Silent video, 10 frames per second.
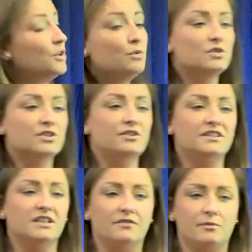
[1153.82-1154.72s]
You also
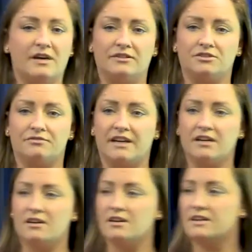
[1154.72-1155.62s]
need to give them the how to
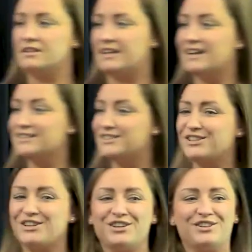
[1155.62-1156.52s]
rent guide, the
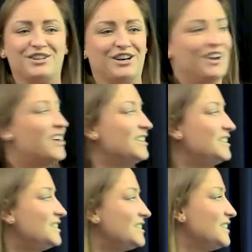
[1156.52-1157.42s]
gas cert, the
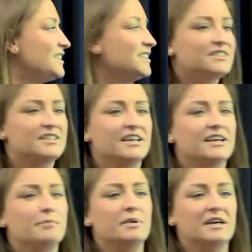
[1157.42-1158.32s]
licence,
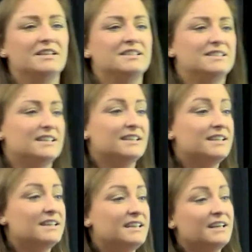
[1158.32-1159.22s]
the
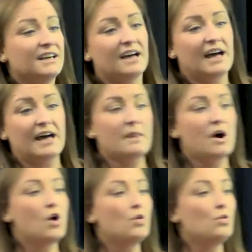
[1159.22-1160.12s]
EPC, and the
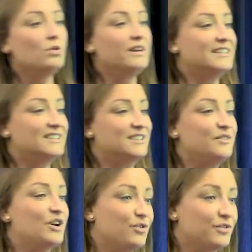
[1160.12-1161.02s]
whole list
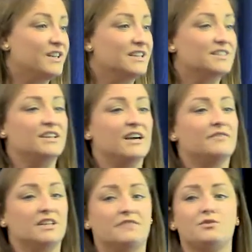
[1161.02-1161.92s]
of long things that you
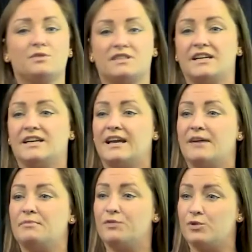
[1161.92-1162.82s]
have to give to a tenant
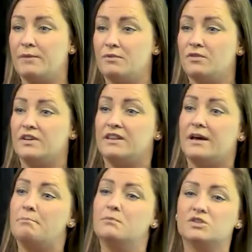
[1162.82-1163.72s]
now before they move in.
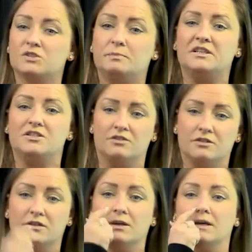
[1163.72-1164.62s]
That must be
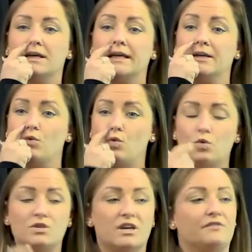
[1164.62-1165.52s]
done in
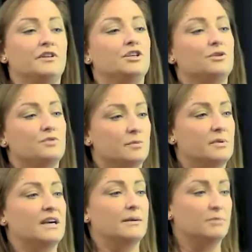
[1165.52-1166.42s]
order for you to
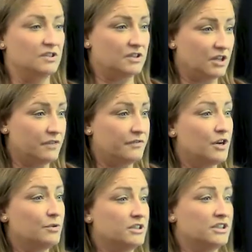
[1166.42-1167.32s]
be able to serve
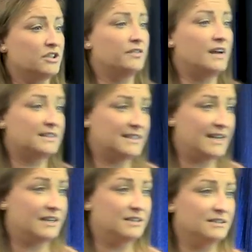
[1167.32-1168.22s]
notice on that
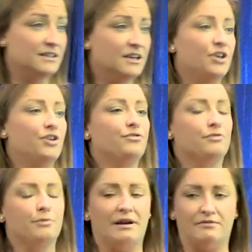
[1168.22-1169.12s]
tenant
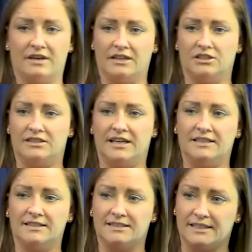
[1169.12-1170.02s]
throughout that
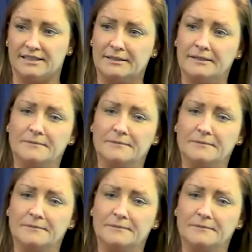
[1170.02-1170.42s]
tenancy.